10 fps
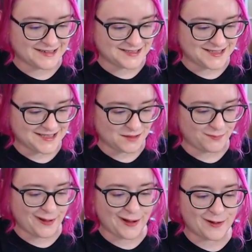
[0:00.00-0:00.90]
Just the
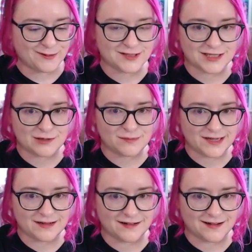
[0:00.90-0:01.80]
pose, oh my
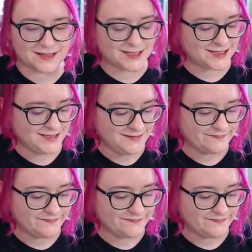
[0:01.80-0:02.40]
gosh.